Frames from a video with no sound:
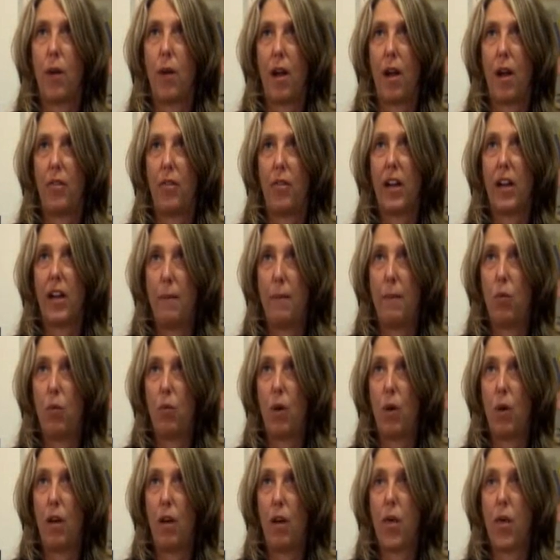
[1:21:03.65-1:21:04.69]
the
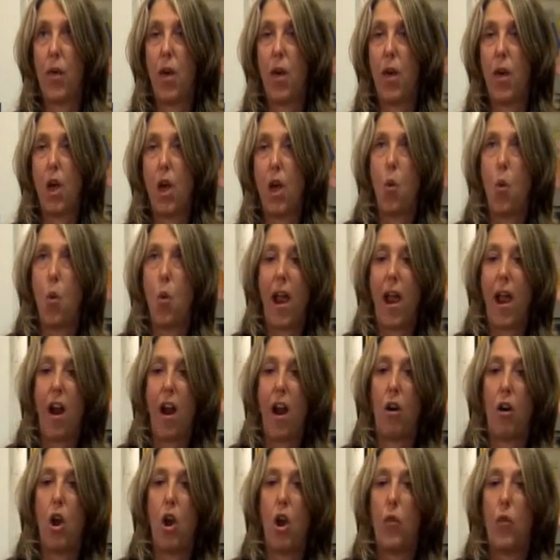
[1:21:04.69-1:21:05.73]
Commonwealth
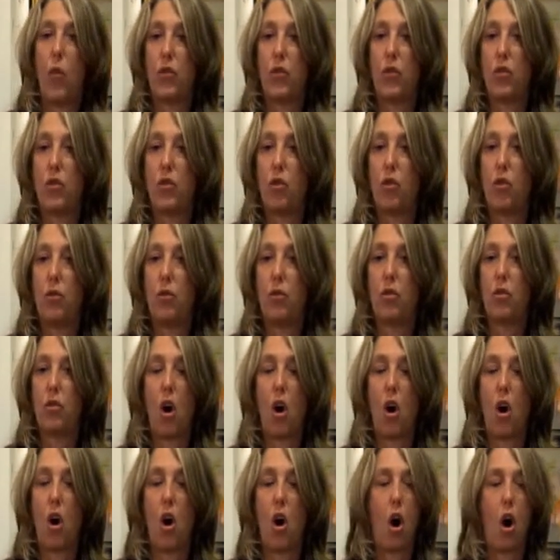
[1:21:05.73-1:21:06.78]
where the students
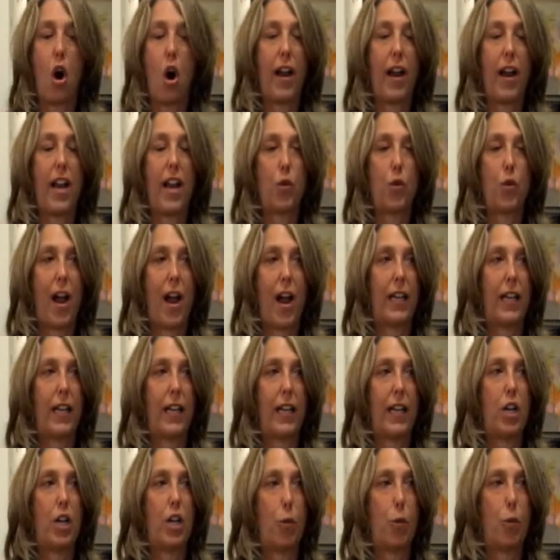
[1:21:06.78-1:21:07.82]
are interacting
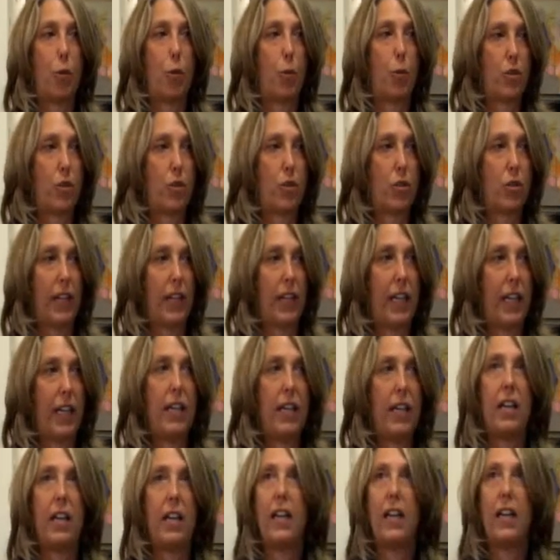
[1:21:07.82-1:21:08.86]
interpersonally
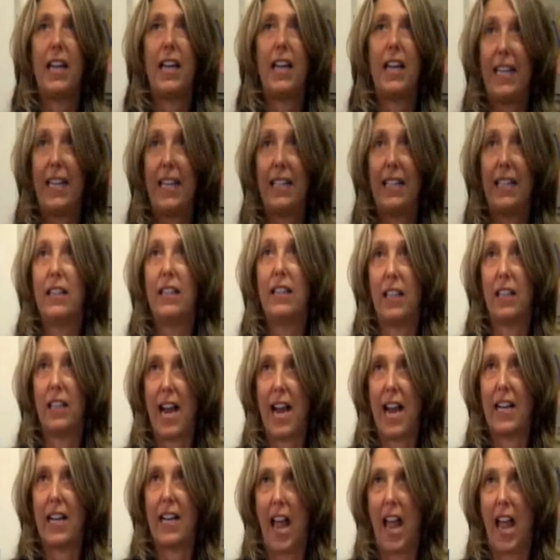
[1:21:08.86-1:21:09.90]
in the
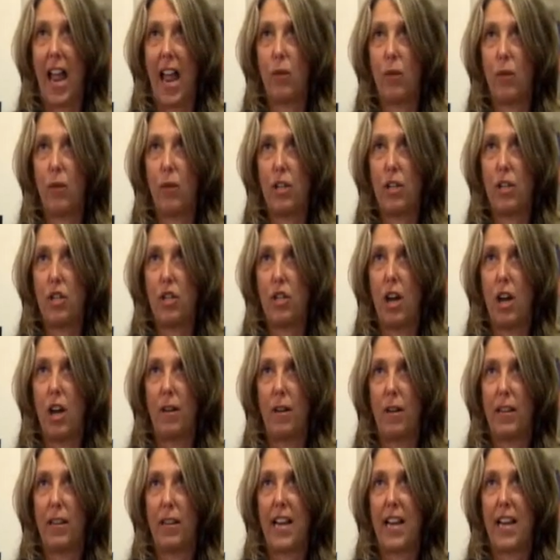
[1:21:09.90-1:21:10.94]
Latin language,
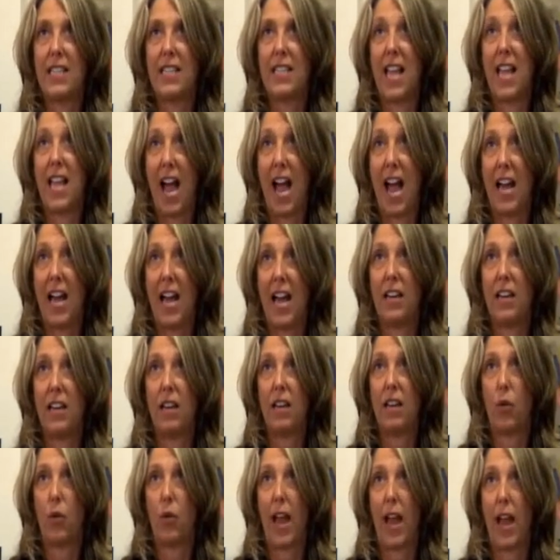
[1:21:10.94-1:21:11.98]
but that is not
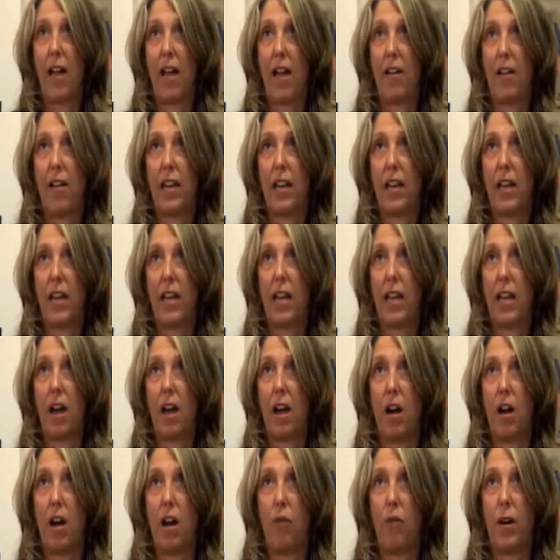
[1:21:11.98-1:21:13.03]
the reality
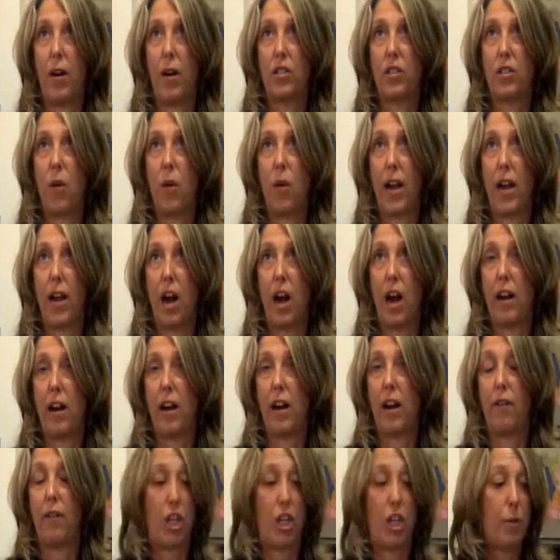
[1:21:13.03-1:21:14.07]
of what is going on in
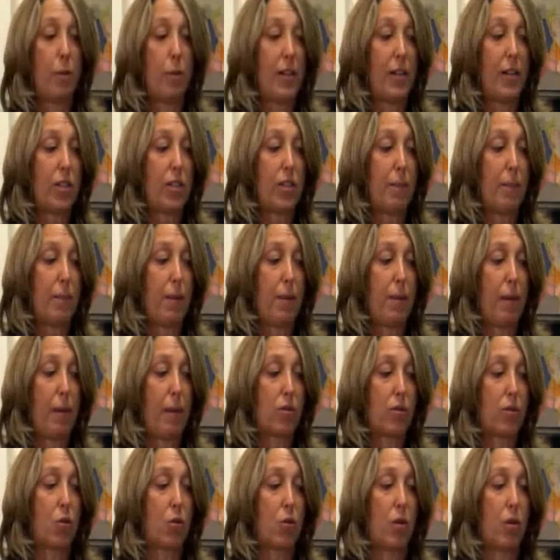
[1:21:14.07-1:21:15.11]
Virginia Beach City Public
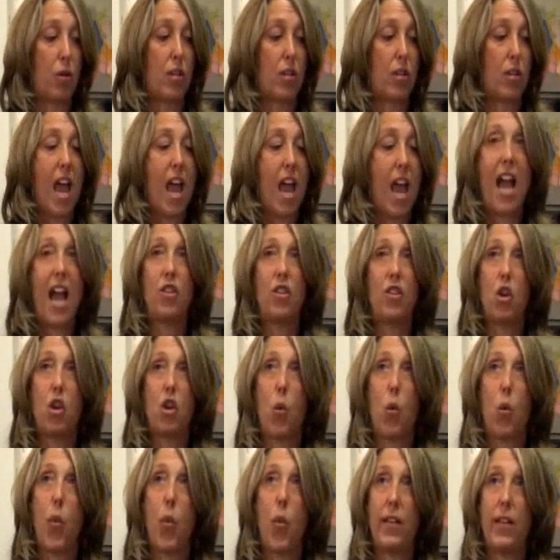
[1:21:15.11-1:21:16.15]
Schools. And
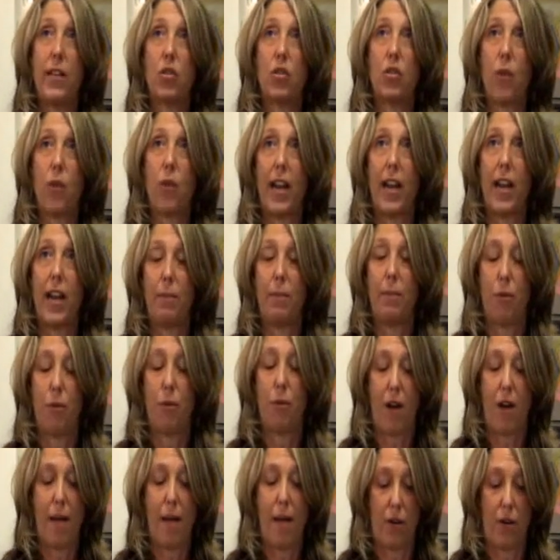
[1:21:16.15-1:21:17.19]
so these grading
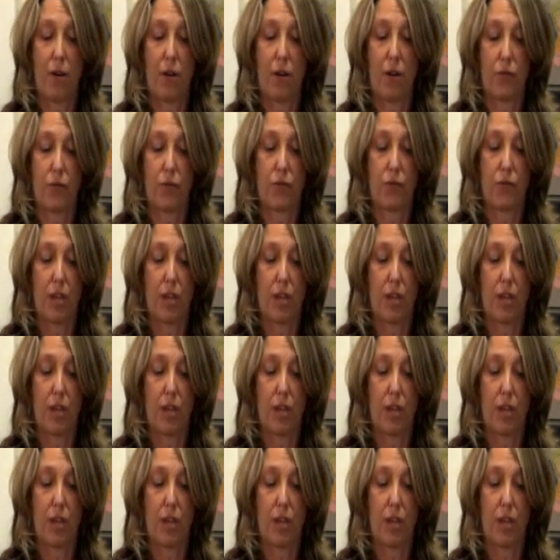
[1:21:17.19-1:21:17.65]
parameters